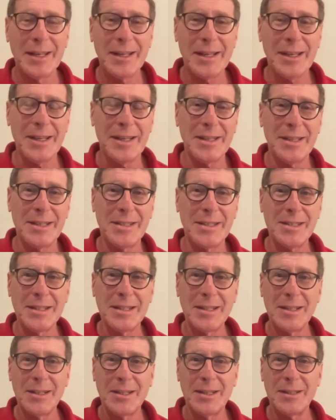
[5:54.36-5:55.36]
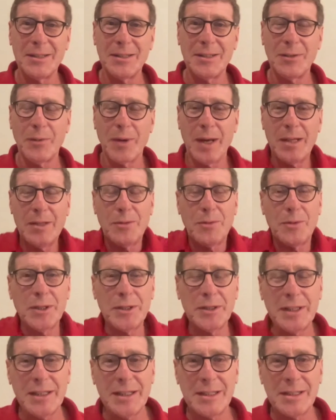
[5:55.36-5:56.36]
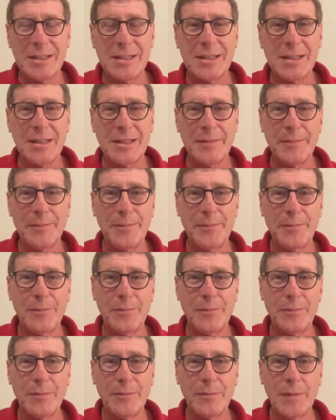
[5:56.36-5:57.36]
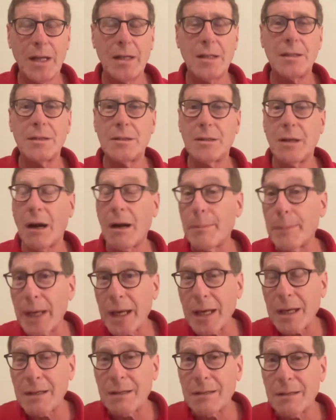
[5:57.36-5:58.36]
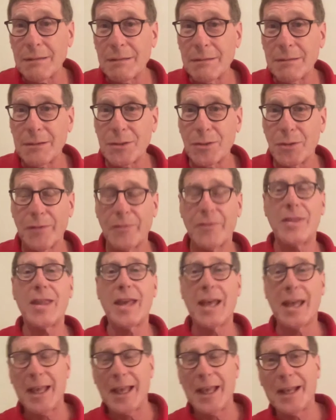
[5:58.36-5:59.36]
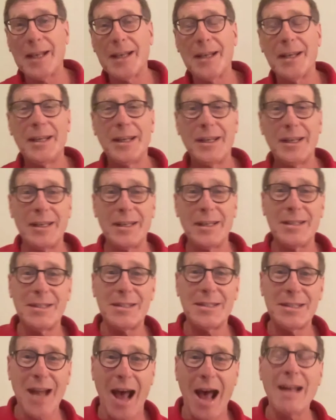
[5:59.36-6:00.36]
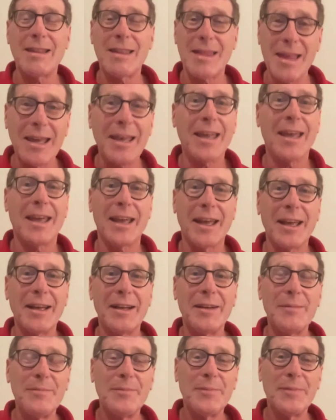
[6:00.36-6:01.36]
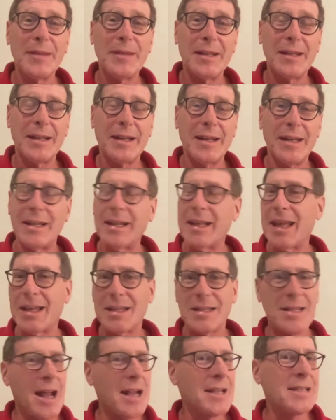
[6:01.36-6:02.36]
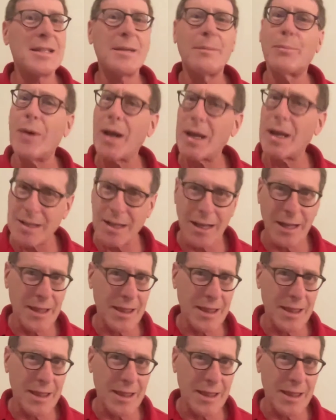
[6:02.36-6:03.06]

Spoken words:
is the way the world is. Dharmic sort of thinking is not thinking. And again, it's not suppressing